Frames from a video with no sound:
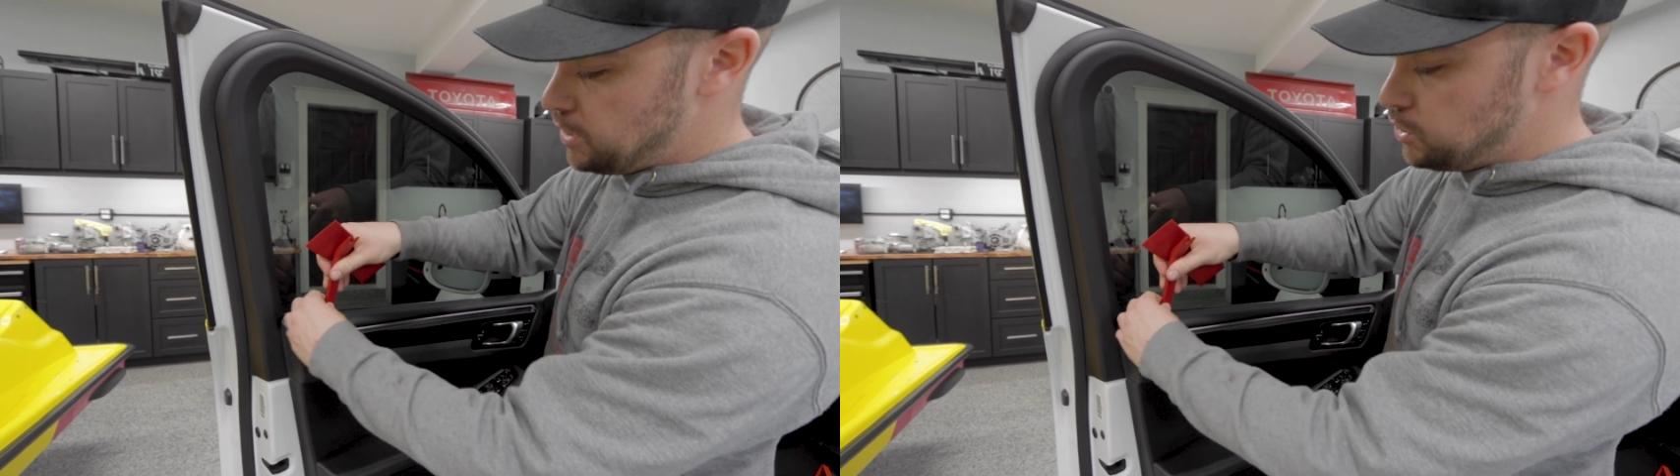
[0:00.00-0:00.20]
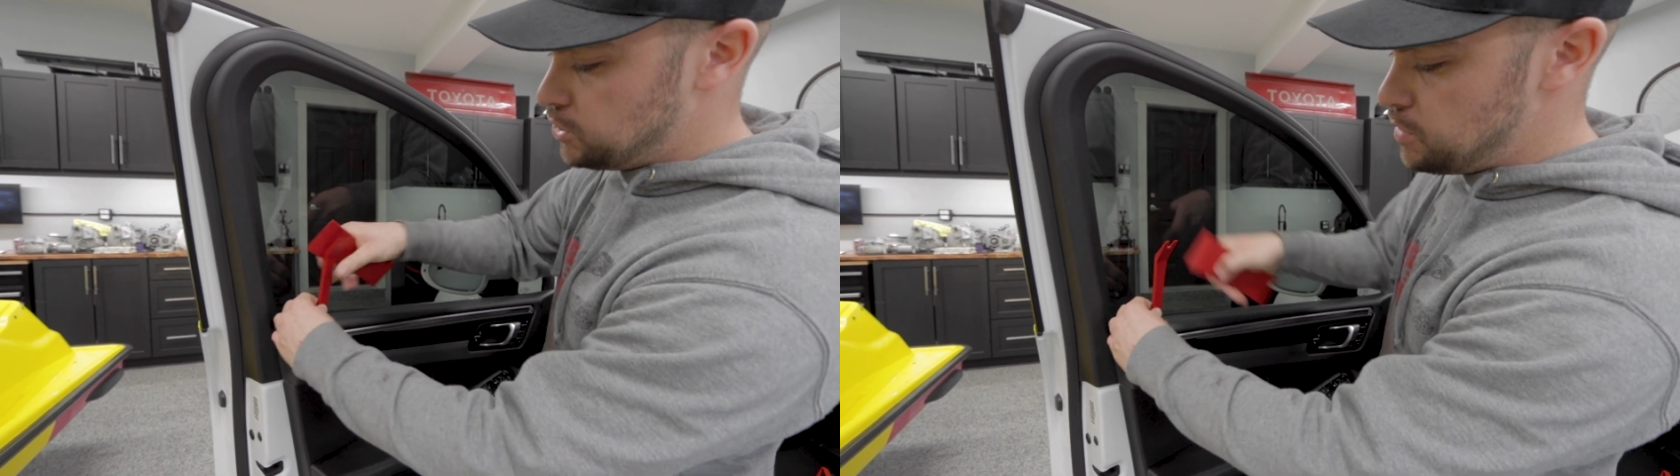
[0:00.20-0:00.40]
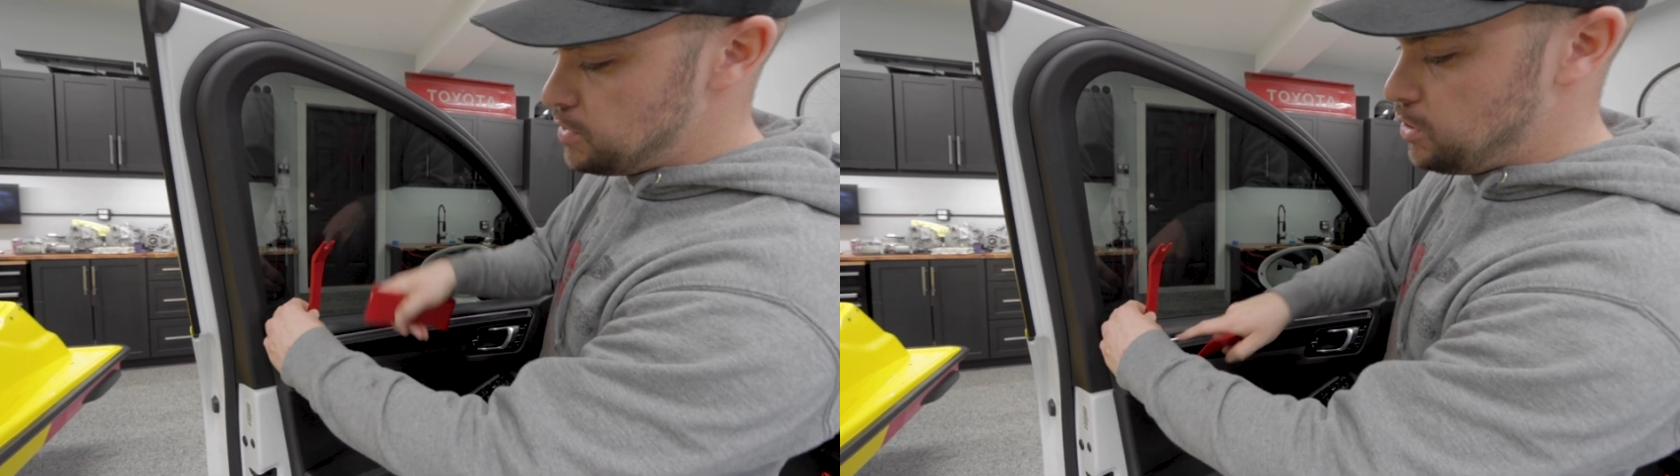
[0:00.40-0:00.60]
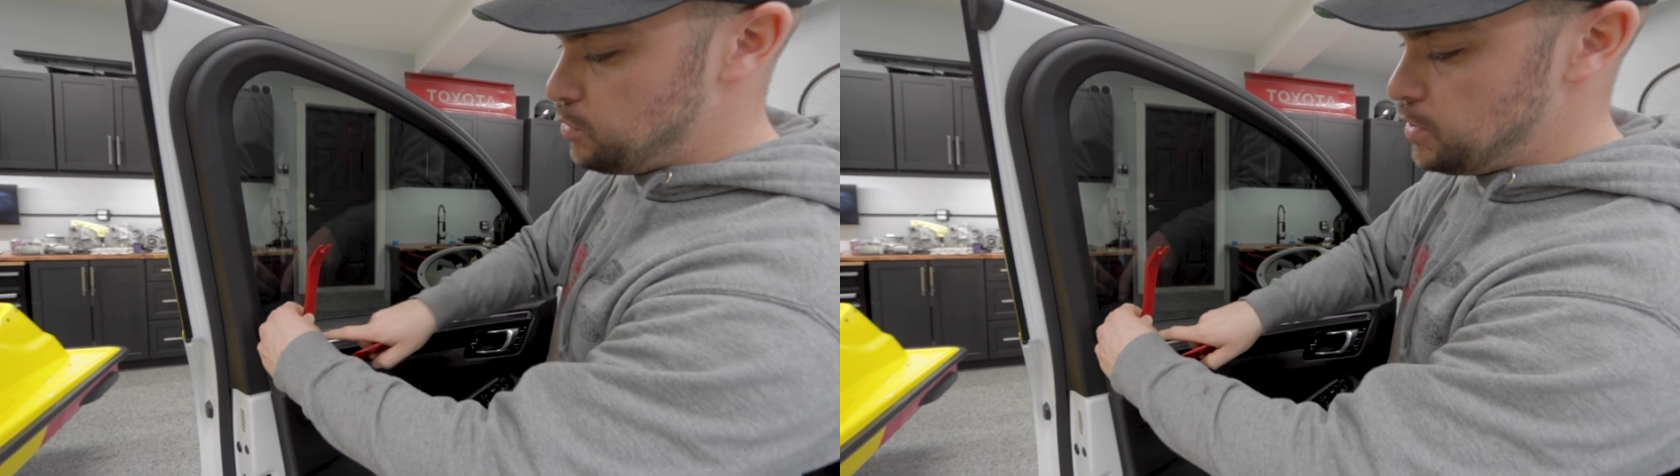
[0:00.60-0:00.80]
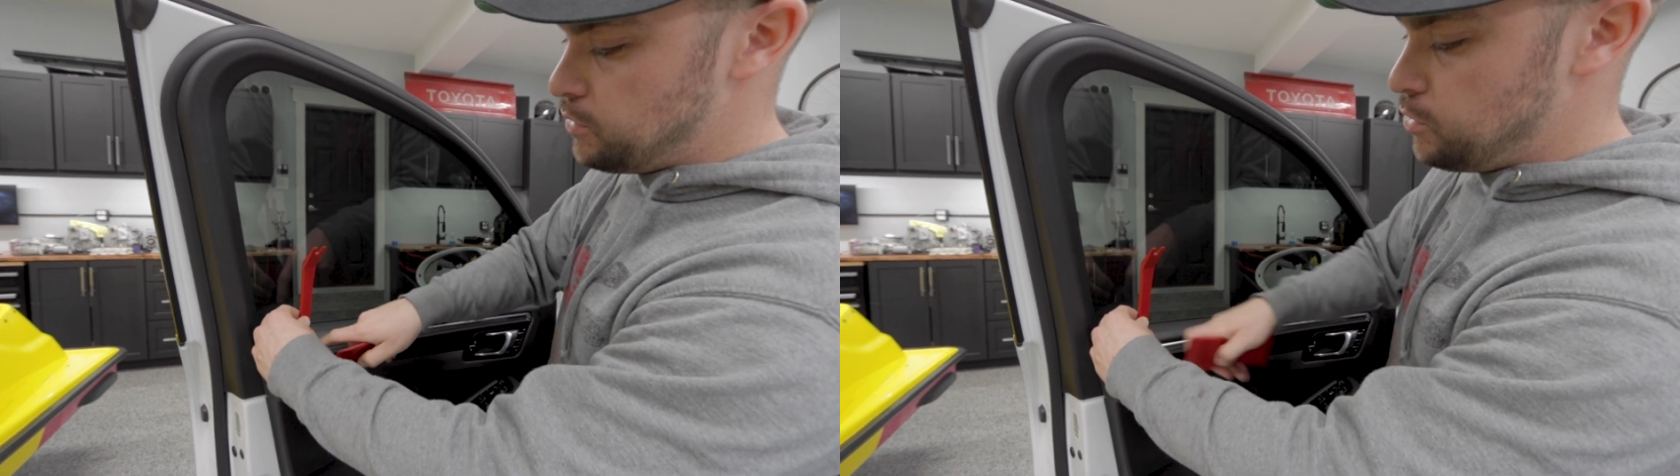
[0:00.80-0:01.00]
and just give me a
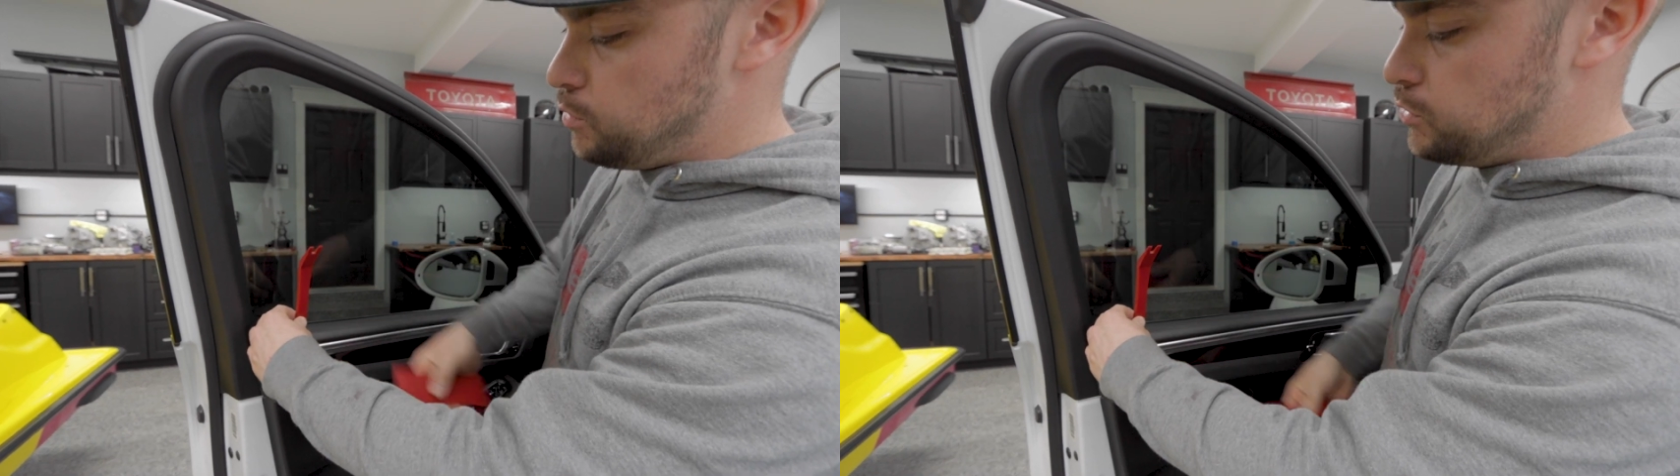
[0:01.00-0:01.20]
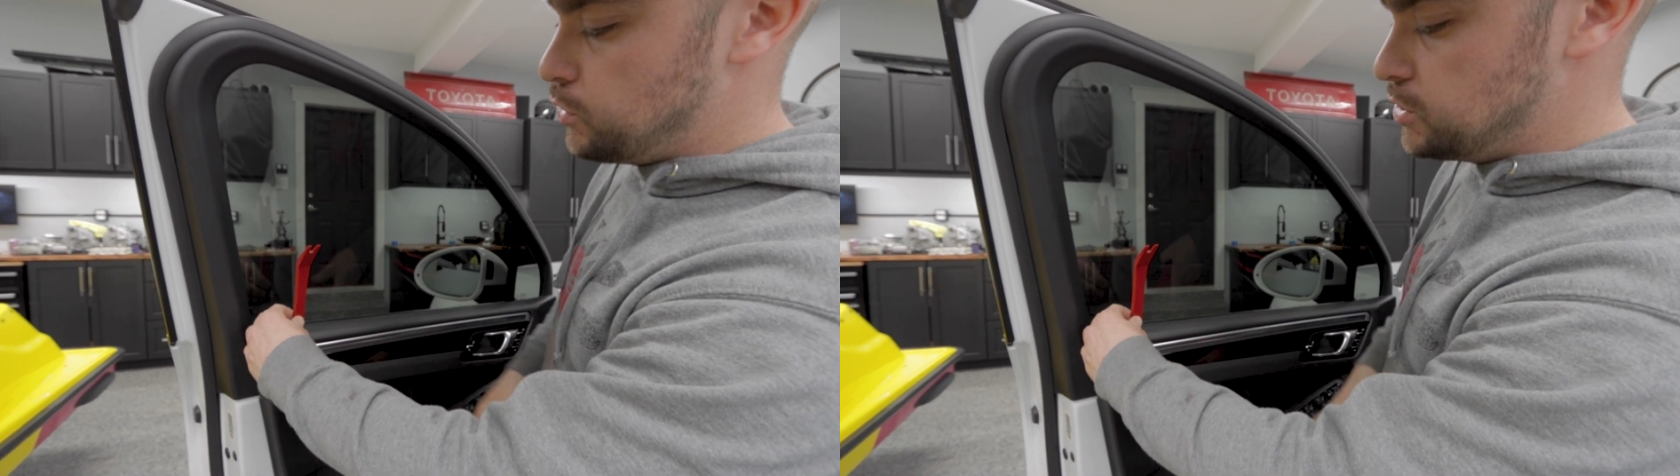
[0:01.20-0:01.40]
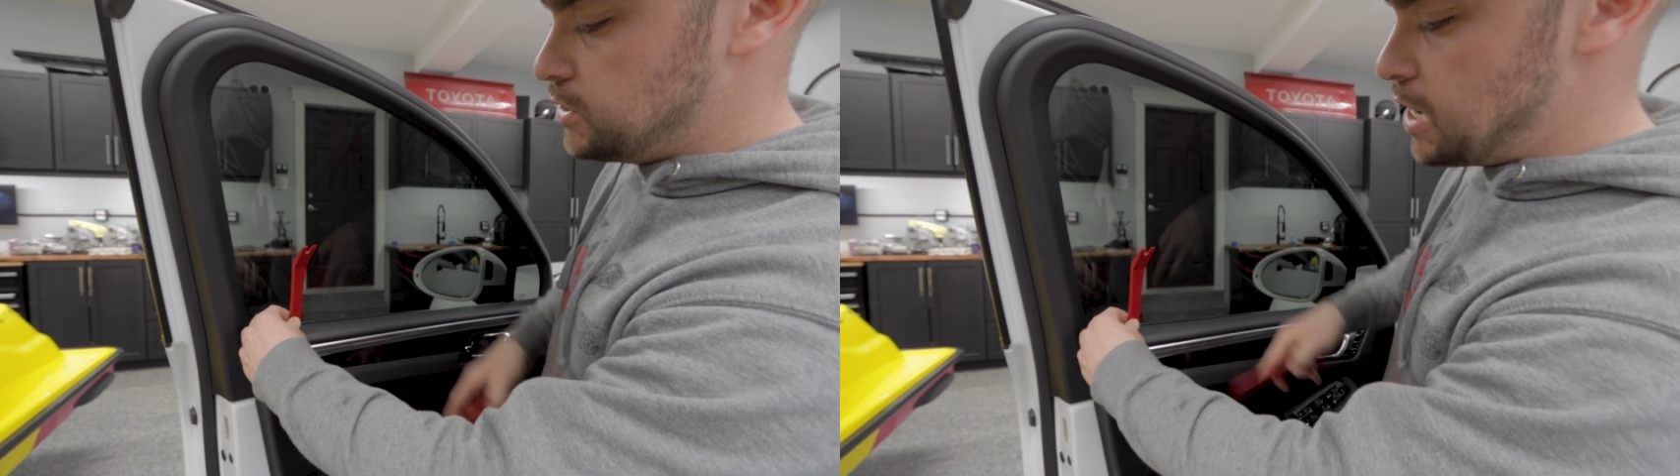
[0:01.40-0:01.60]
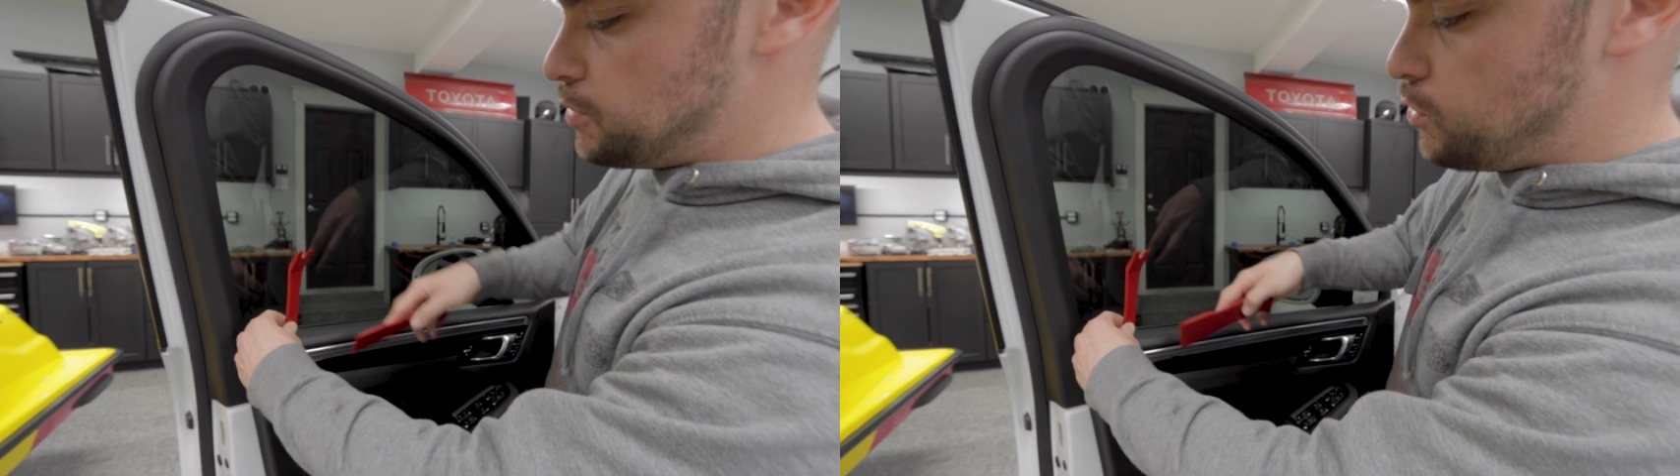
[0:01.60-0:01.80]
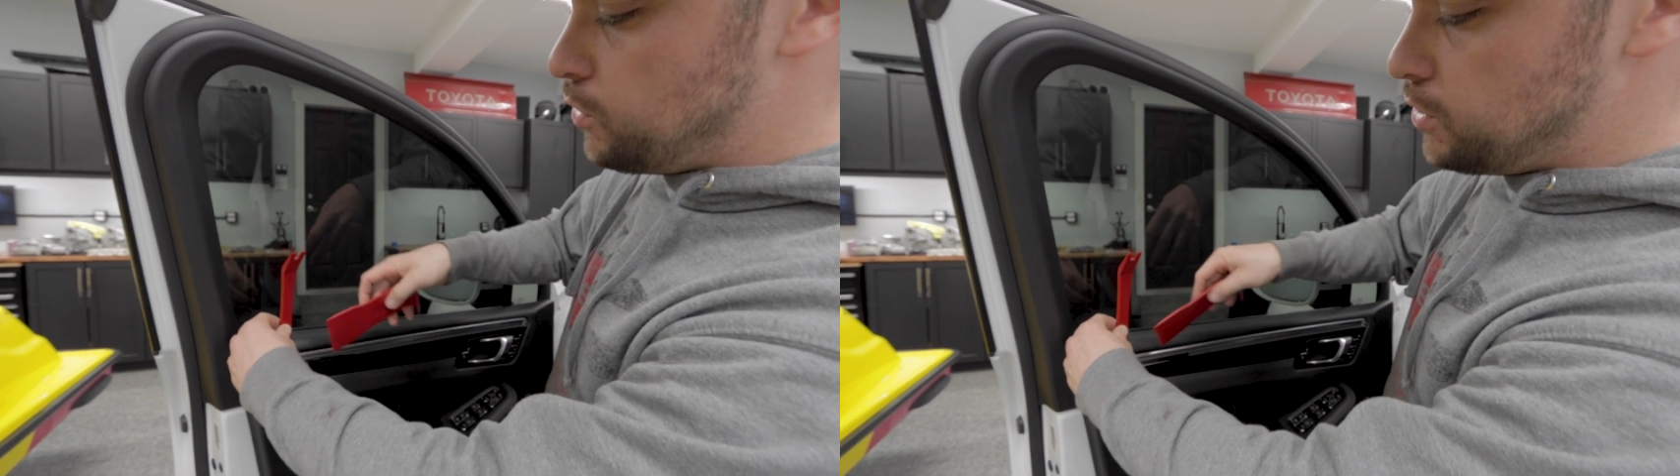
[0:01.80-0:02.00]
little bit of room towards the
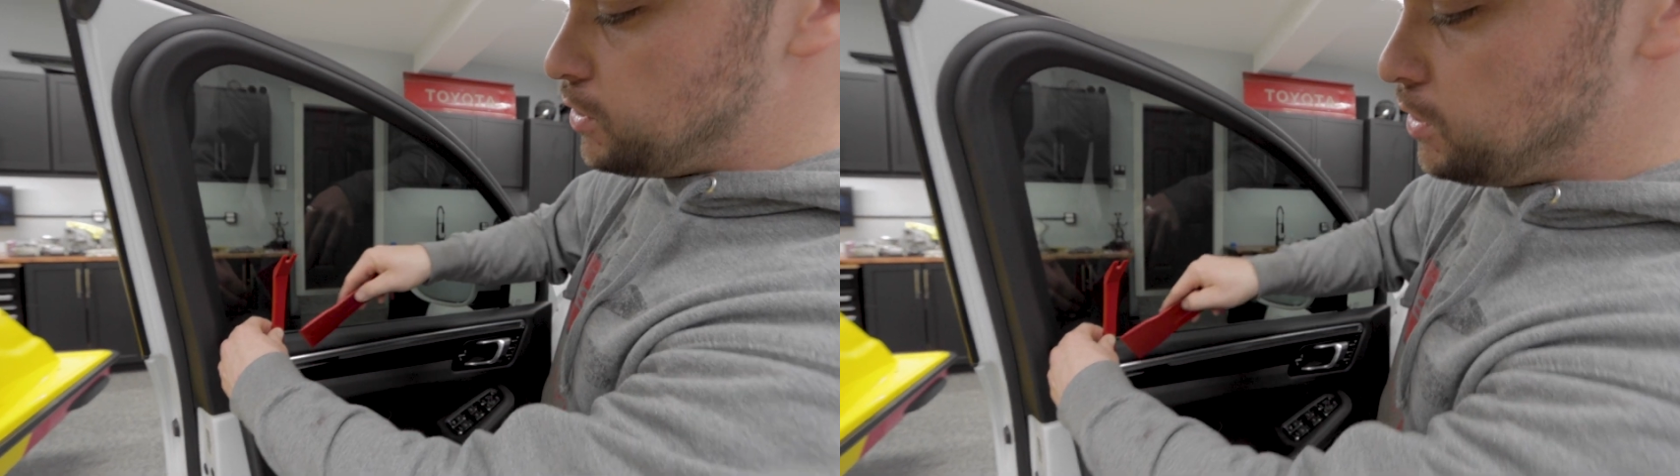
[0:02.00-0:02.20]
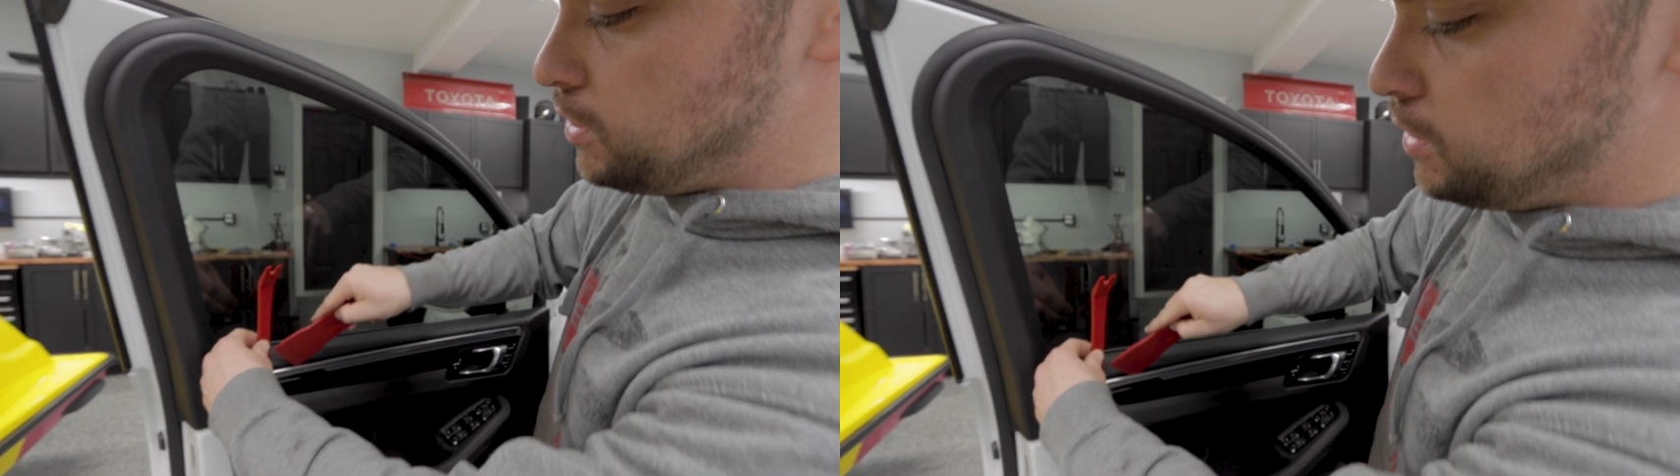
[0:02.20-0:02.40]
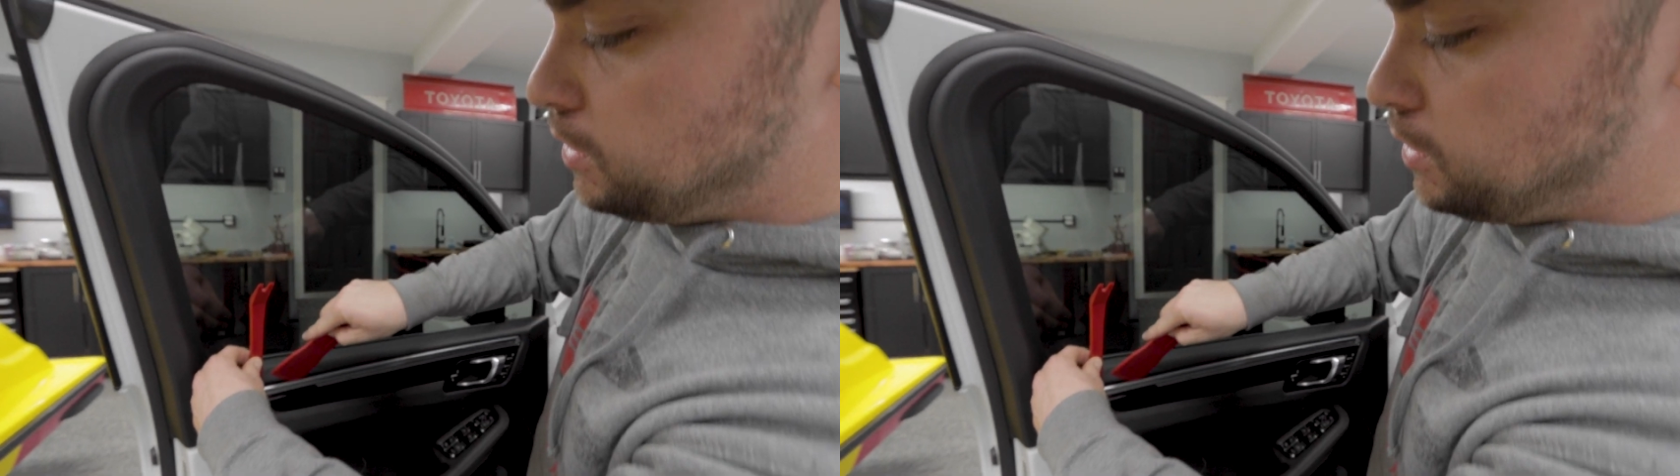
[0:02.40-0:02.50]
top corner,